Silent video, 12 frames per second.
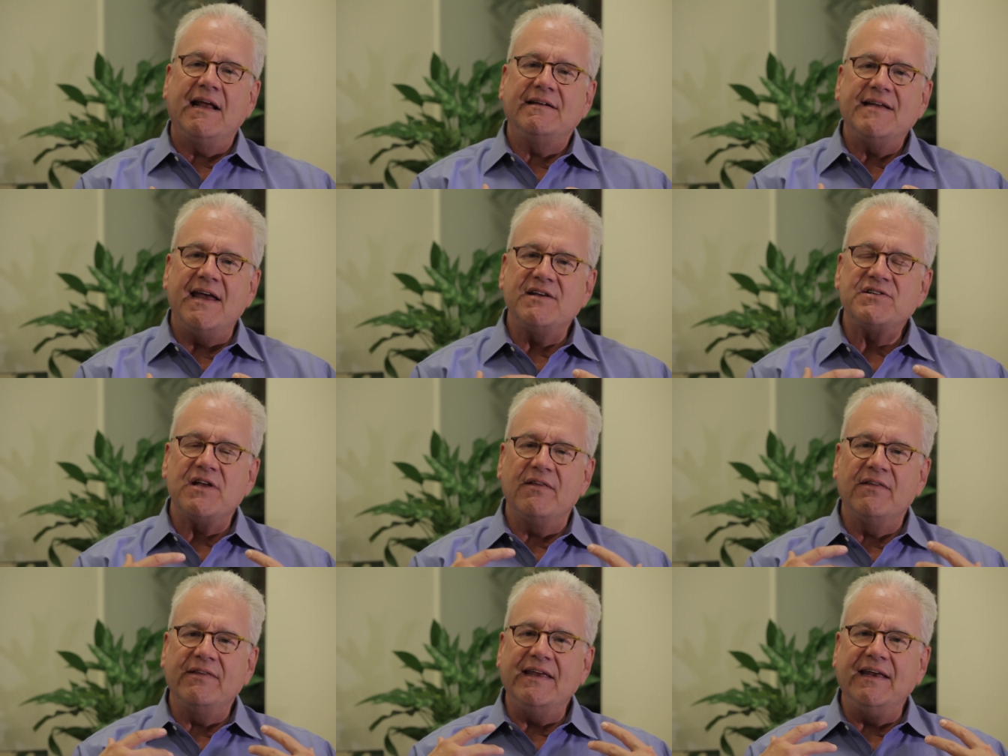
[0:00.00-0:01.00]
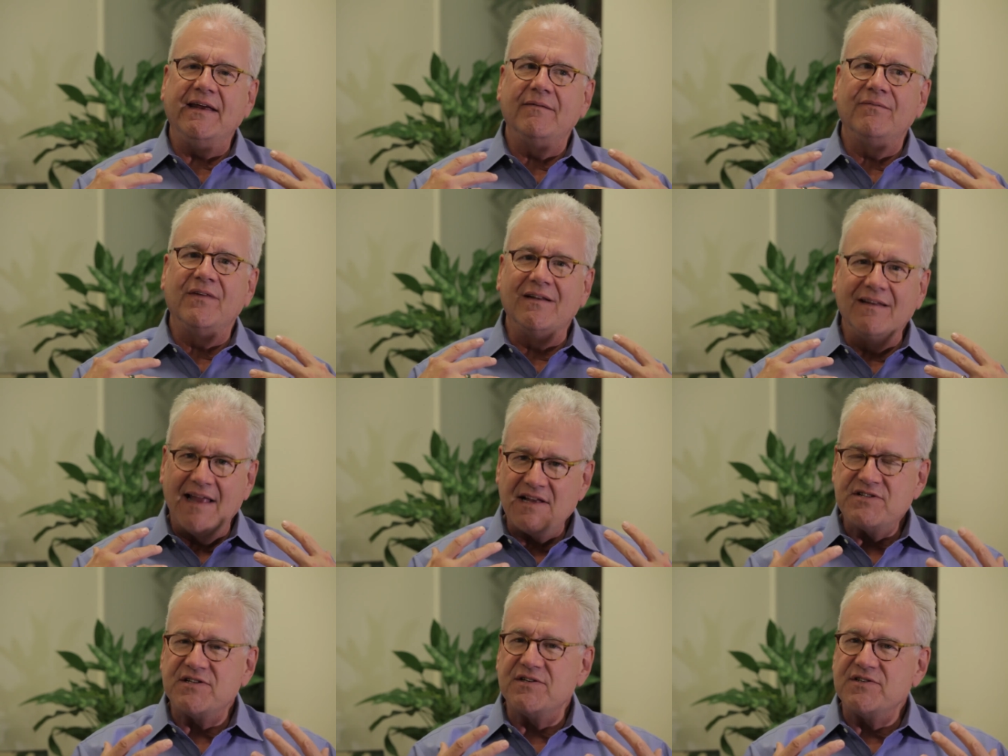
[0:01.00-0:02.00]
takes the
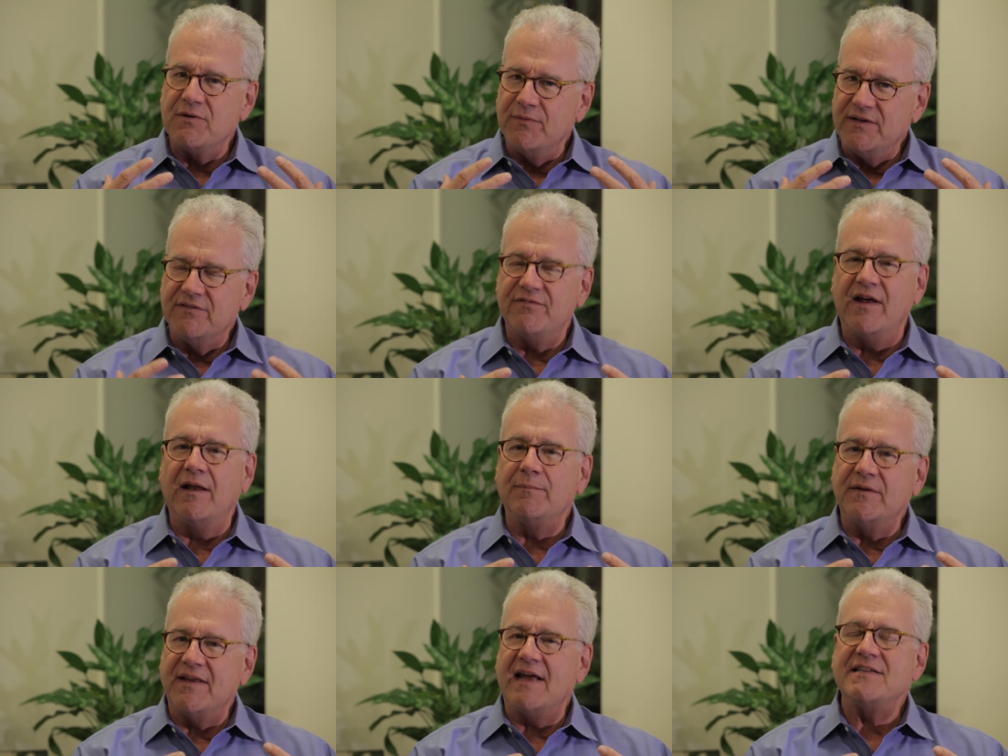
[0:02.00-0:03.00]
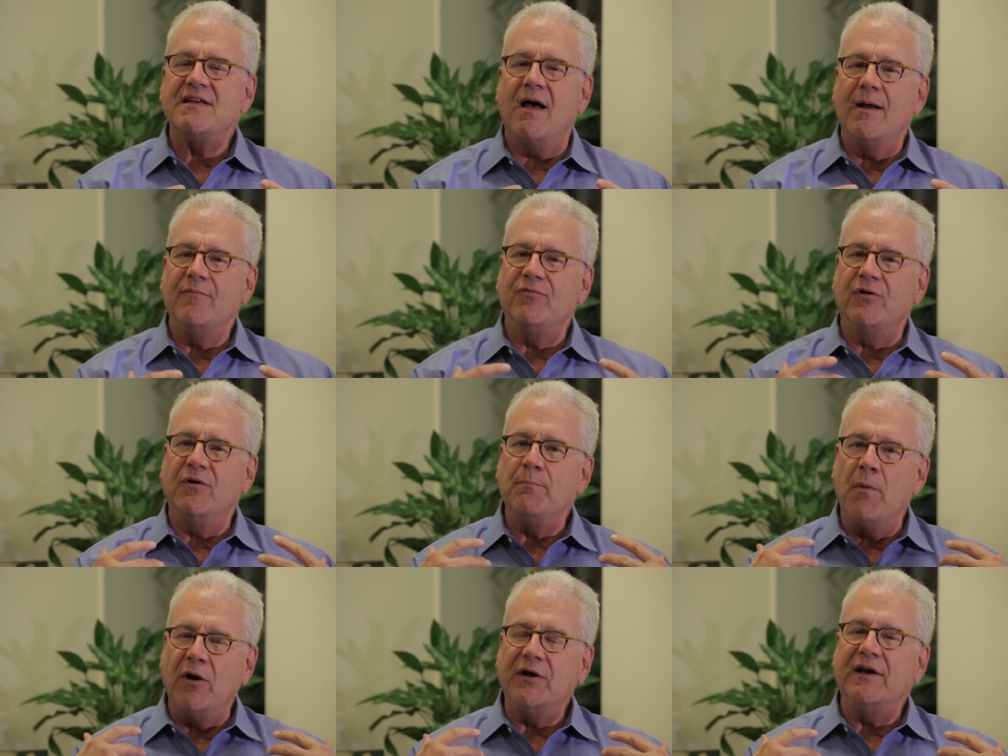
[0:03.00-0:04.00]
lessons that we developed at that time for
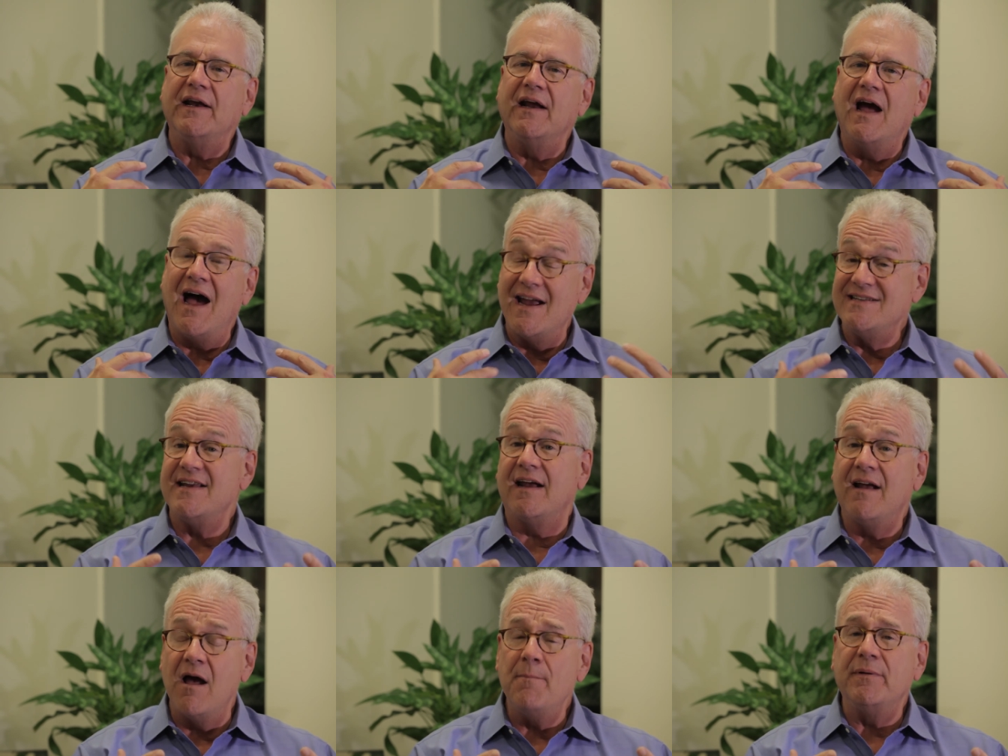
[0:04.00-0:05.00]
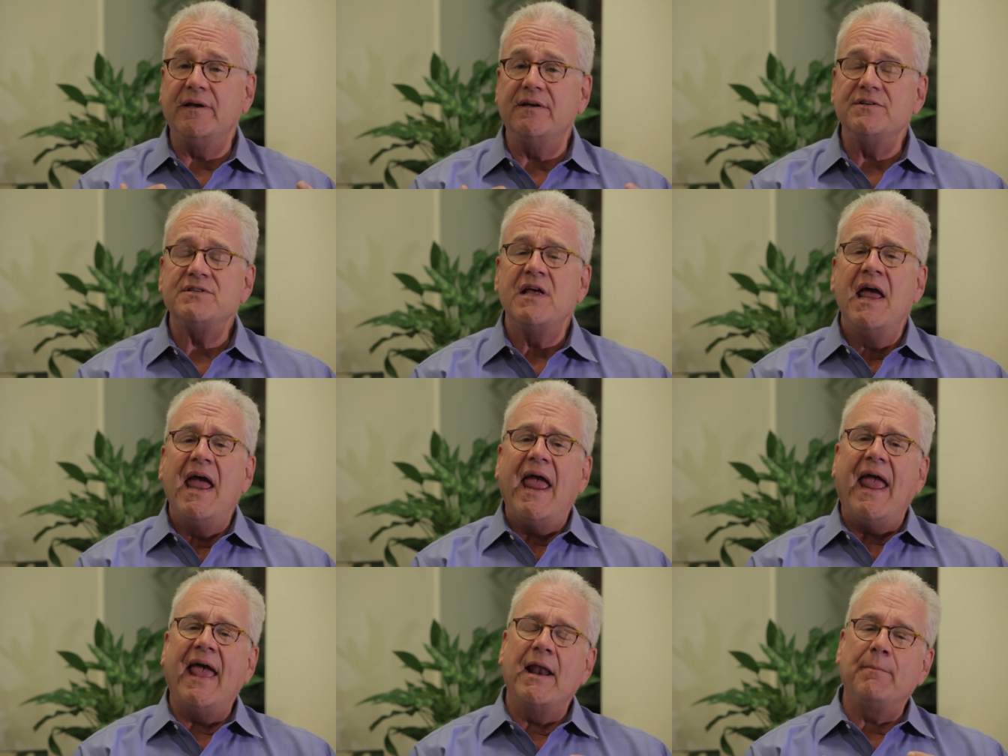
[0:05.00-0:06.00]
marketing high-tech companies
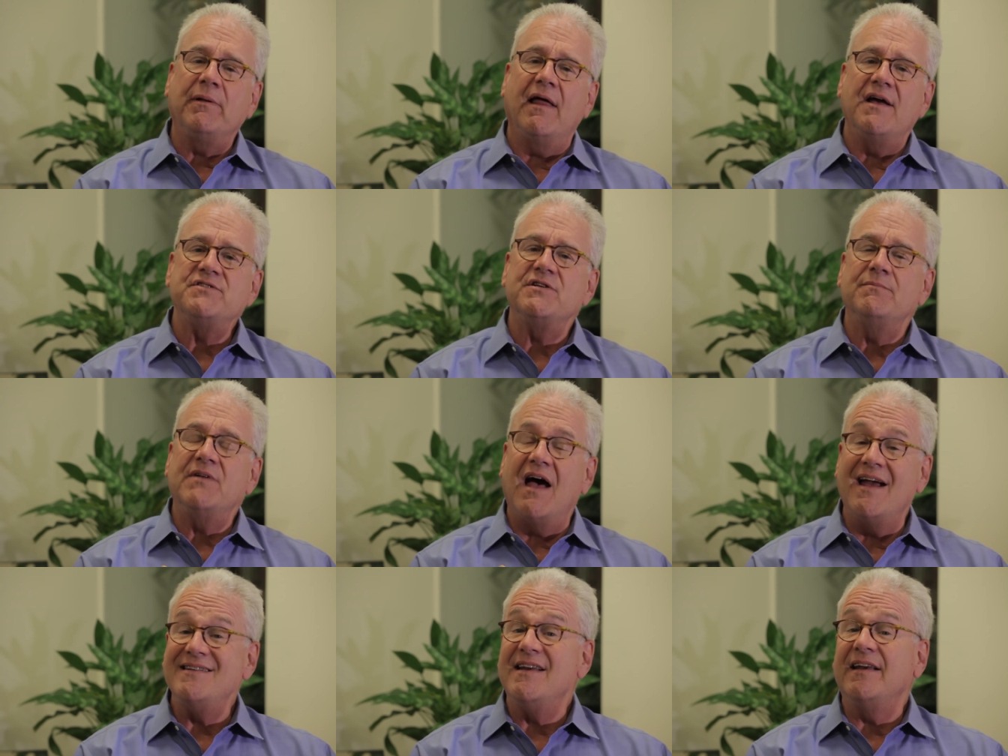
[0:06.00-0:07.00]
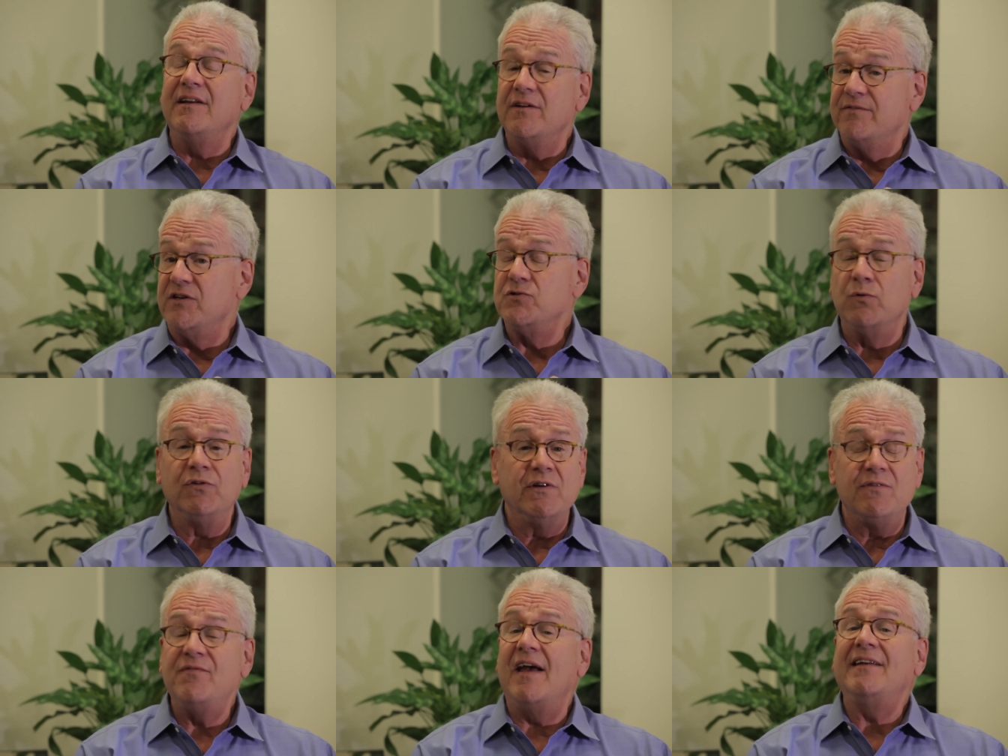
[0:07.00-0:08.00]
and applies them to high-tech individuals, and
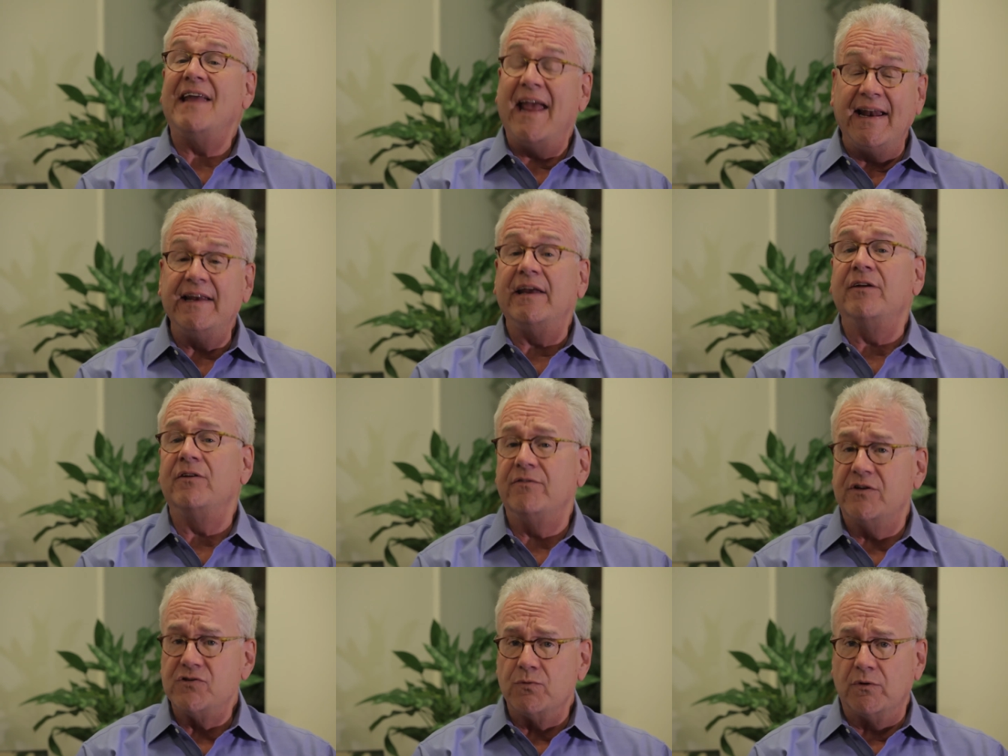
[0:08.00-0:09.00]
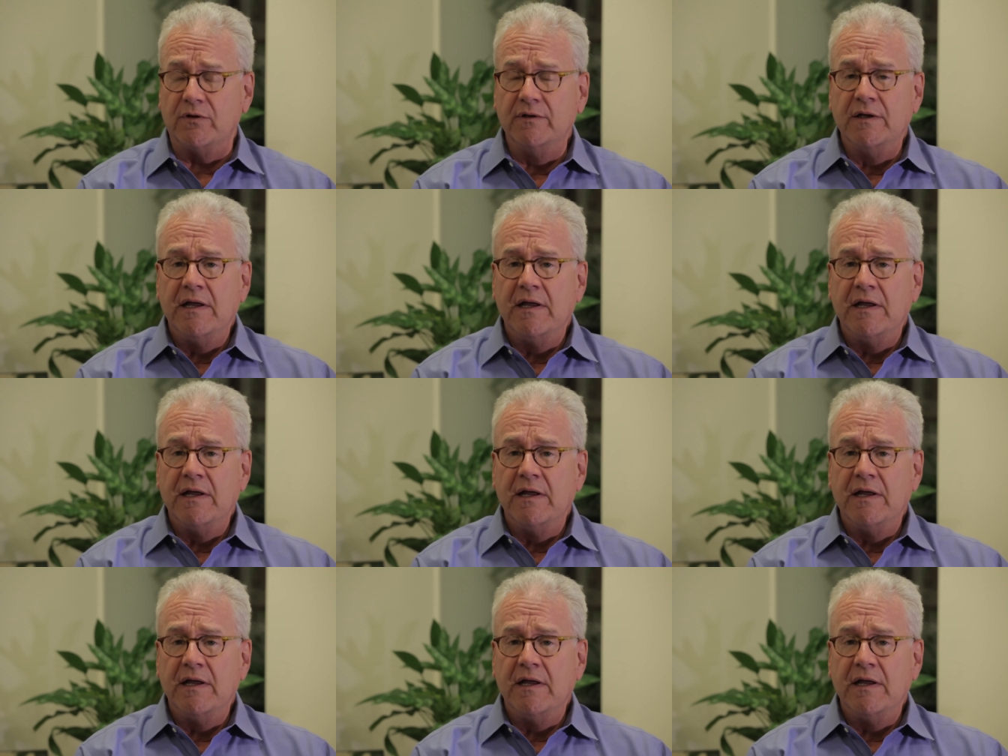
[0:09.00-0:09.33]
in fact to any individual.